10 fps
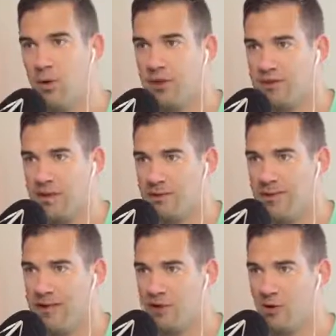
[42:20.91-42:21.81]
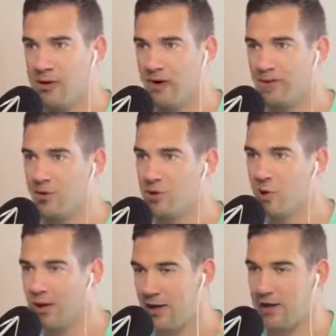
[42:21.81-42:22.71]
what are the steps they need to look at first?
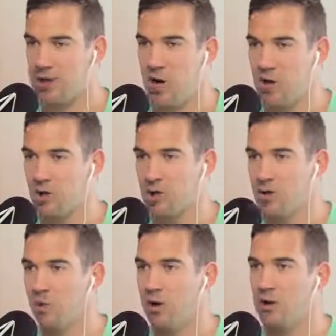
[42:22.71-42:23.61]
Who do they need to talk to?